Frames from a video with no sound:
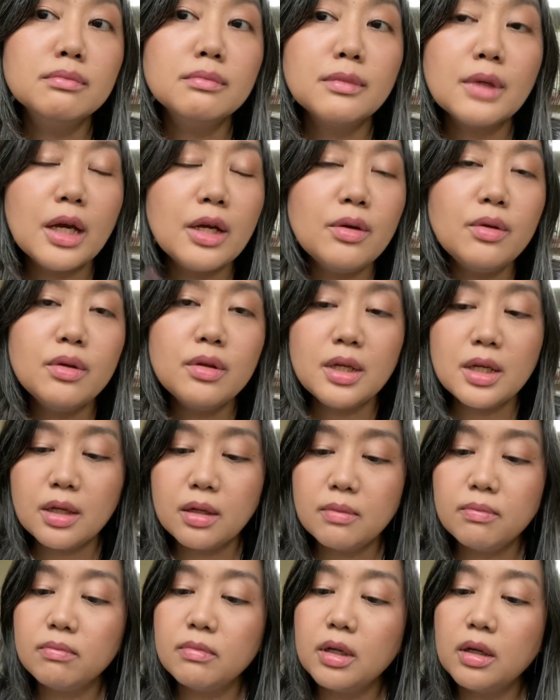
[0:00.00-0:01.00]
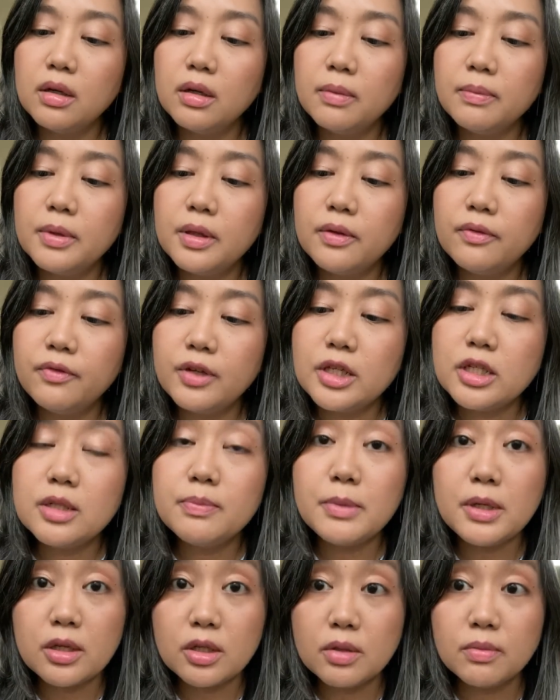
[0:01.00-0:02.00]
I don't think um, it fits
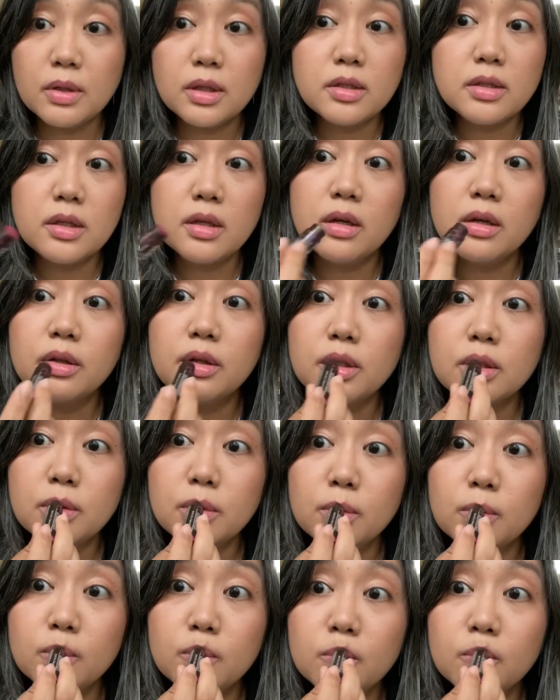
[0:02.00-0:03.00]
me as well as the other two.